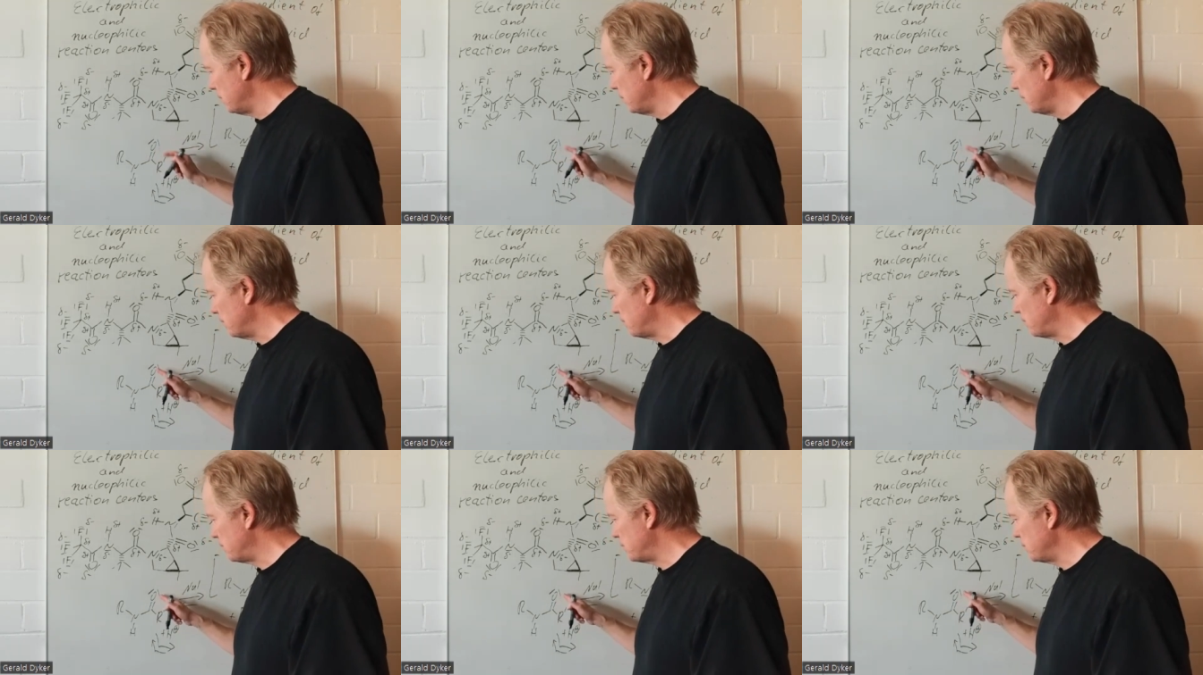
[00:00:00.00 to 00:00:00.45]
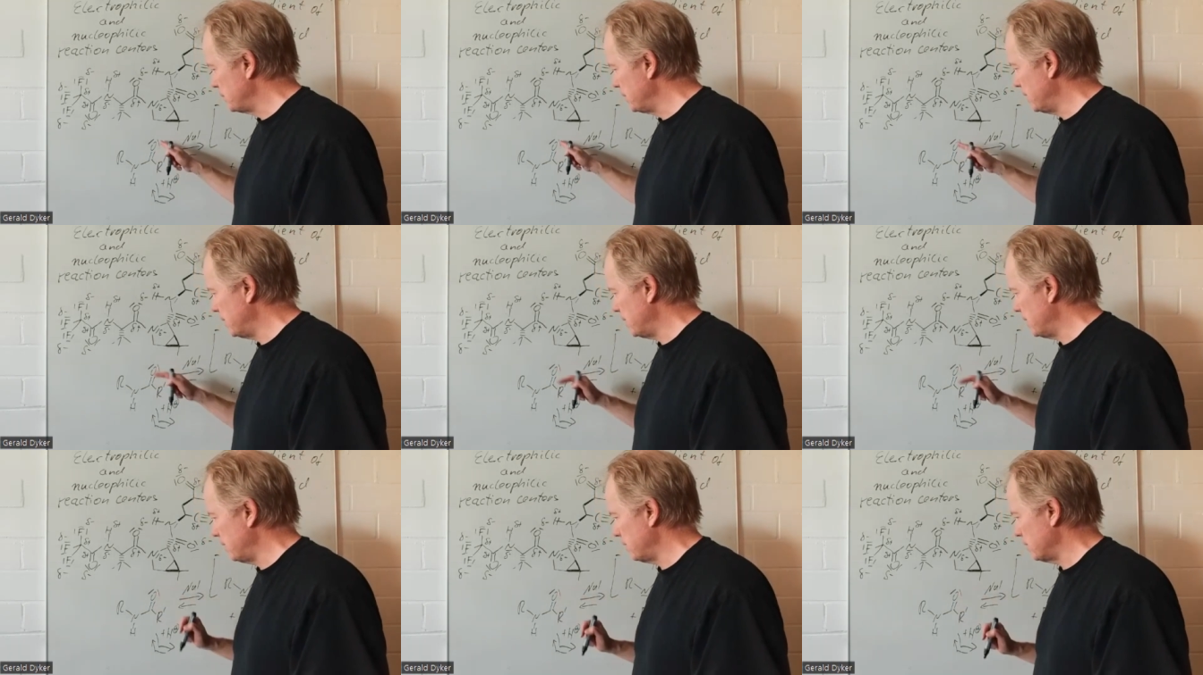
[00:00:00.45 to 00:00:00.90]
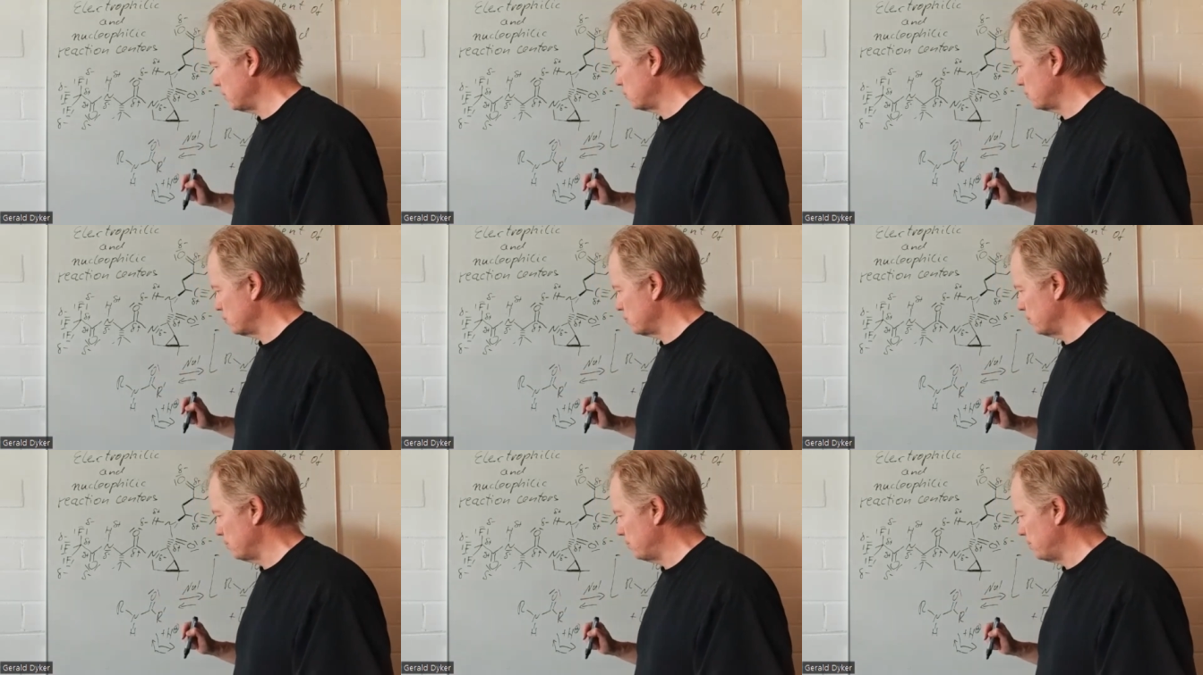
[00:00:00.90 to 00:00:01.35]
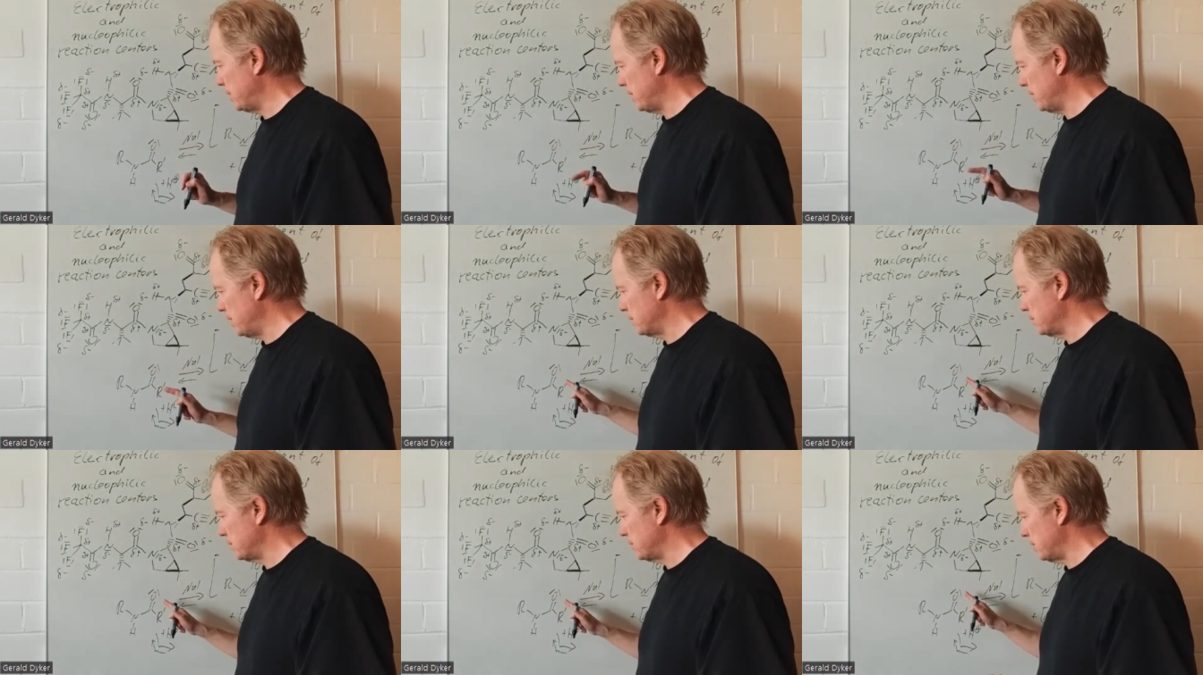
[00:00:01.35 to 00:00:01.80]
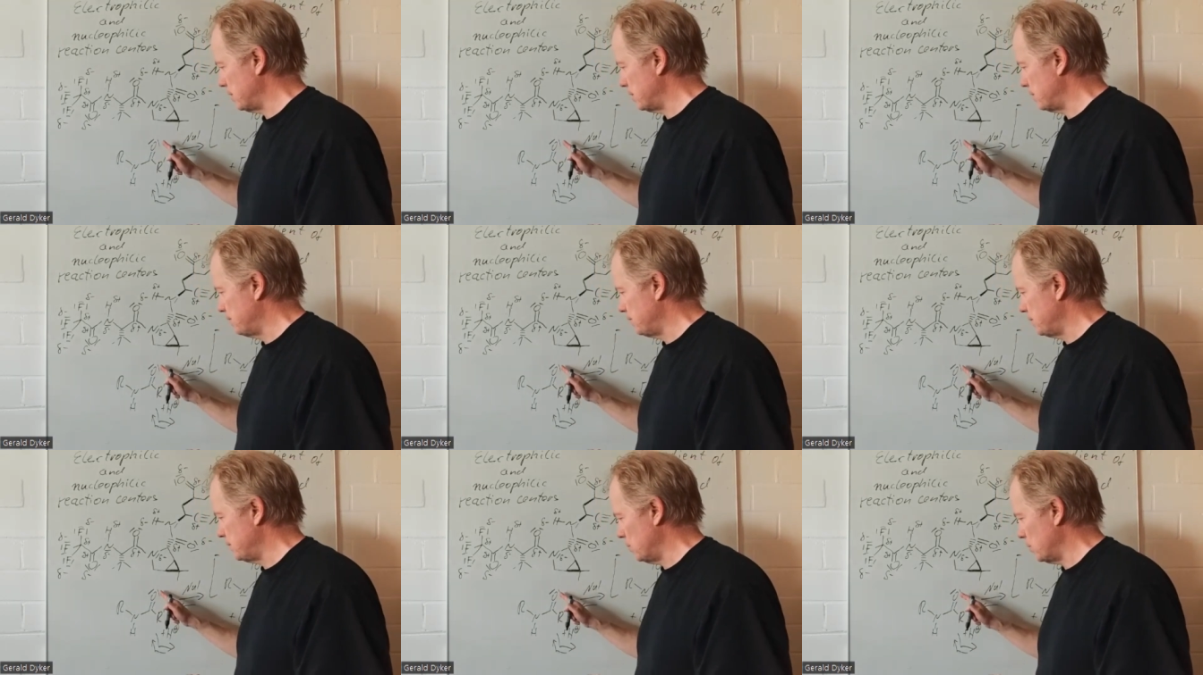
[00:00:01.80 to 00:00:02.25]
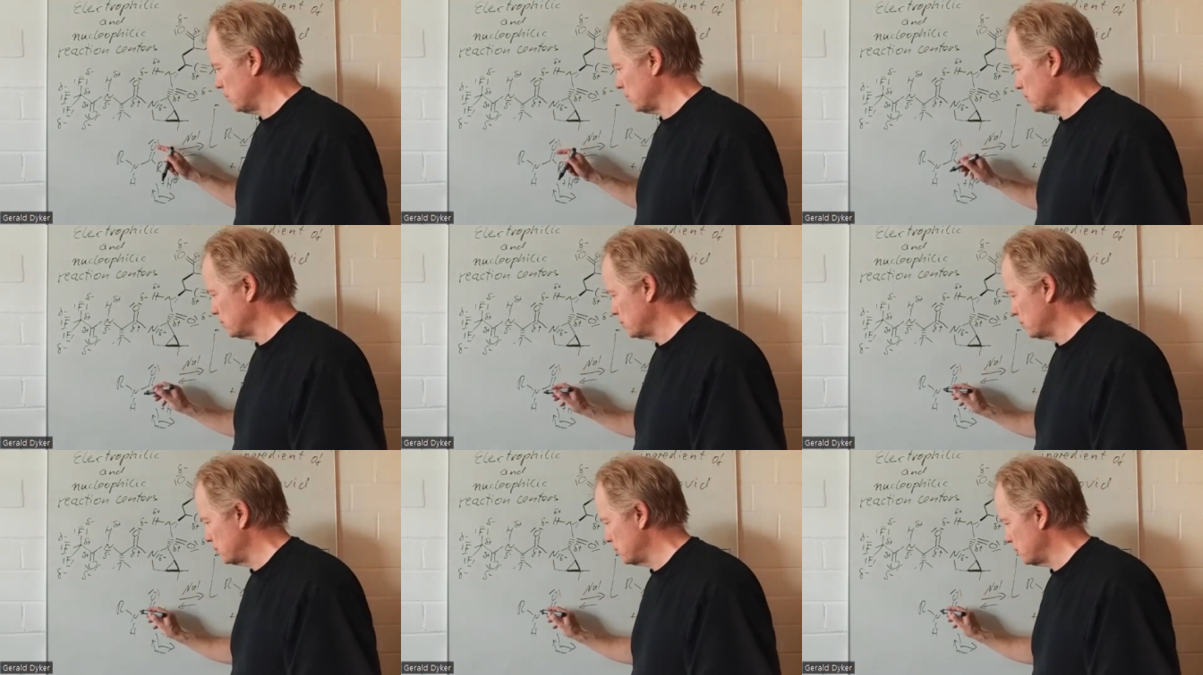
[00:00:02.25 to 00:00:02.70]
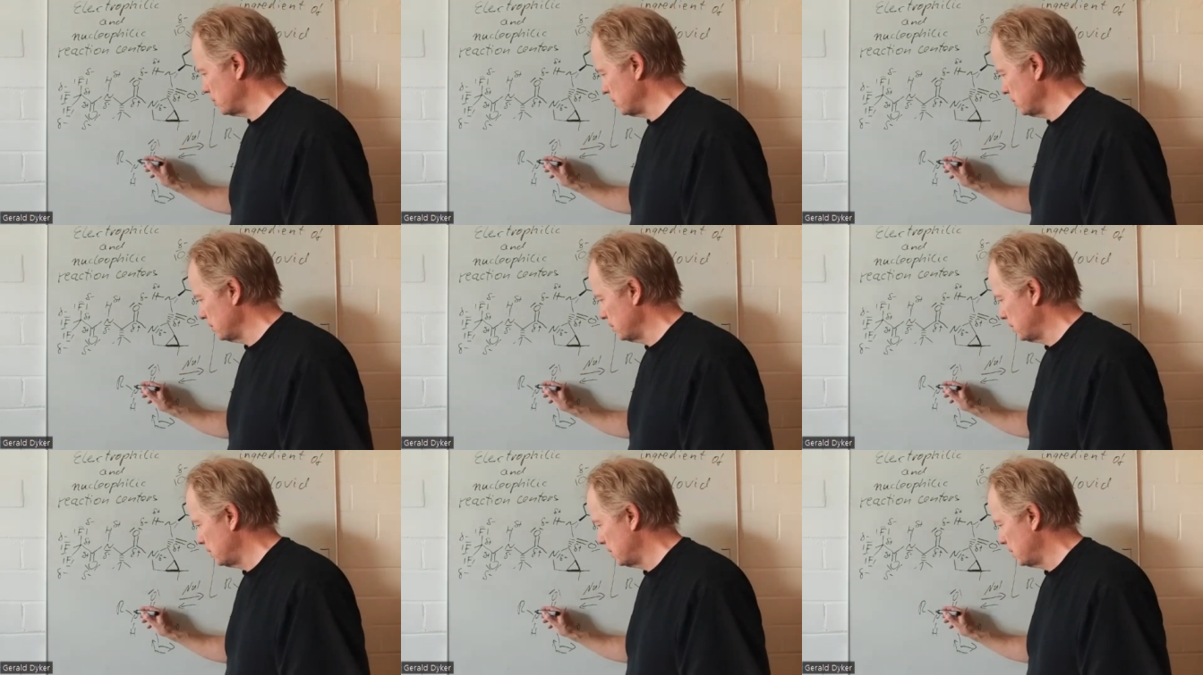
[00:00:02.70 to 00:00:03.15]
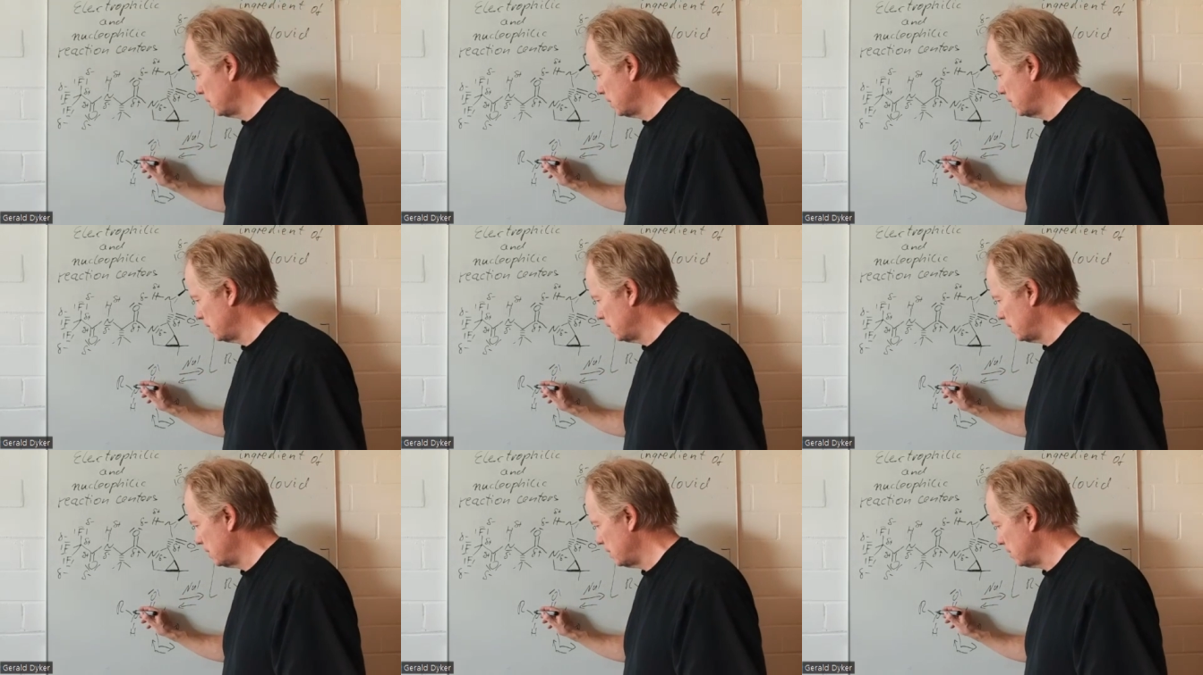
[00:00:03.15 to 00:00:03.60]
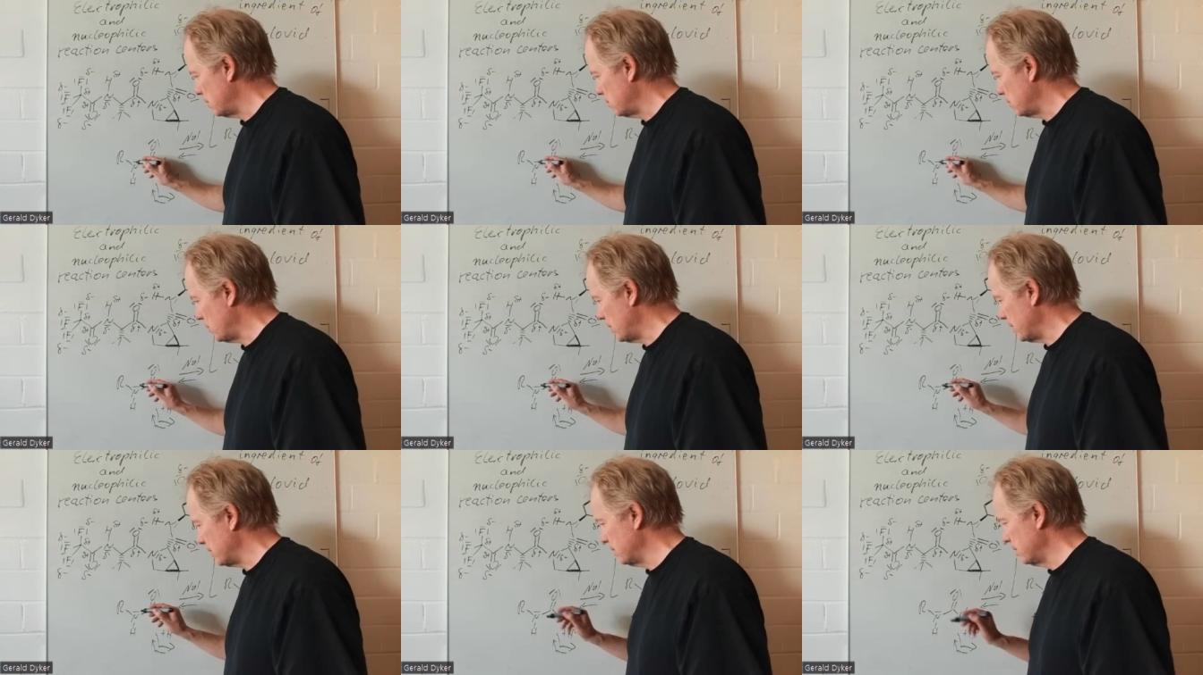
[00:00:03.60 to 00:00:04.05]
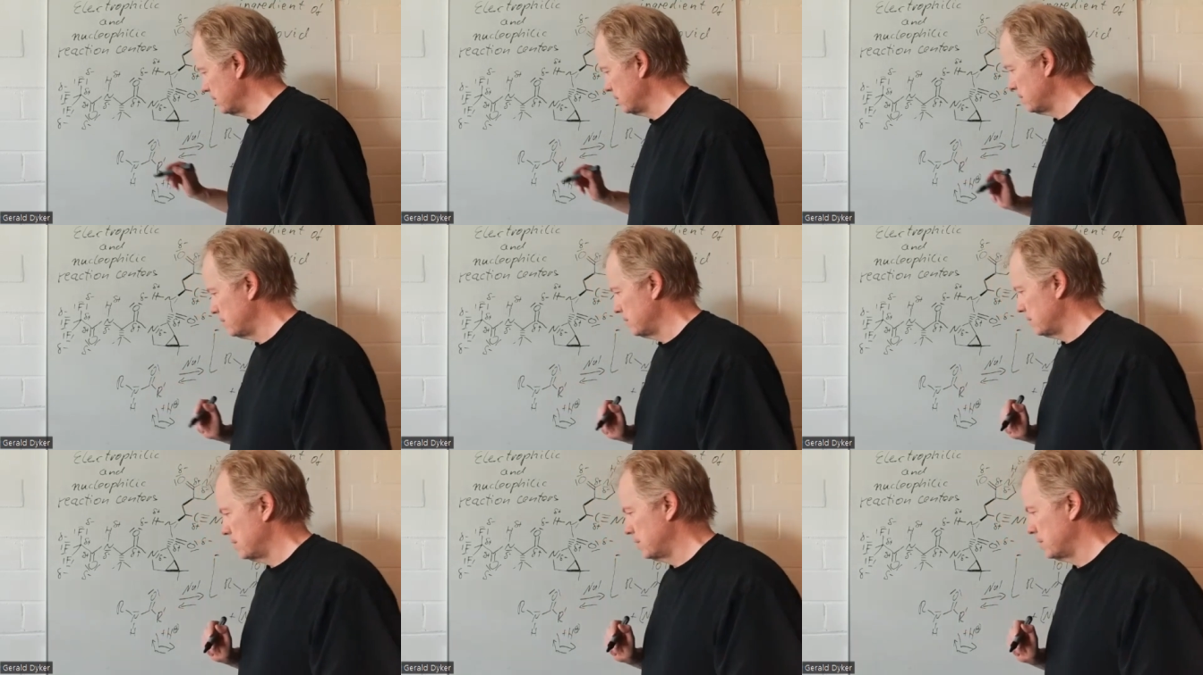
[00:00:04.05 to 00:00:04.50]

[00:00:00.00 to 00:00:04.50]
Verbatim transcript: we have three electron pairs at the oxygen and one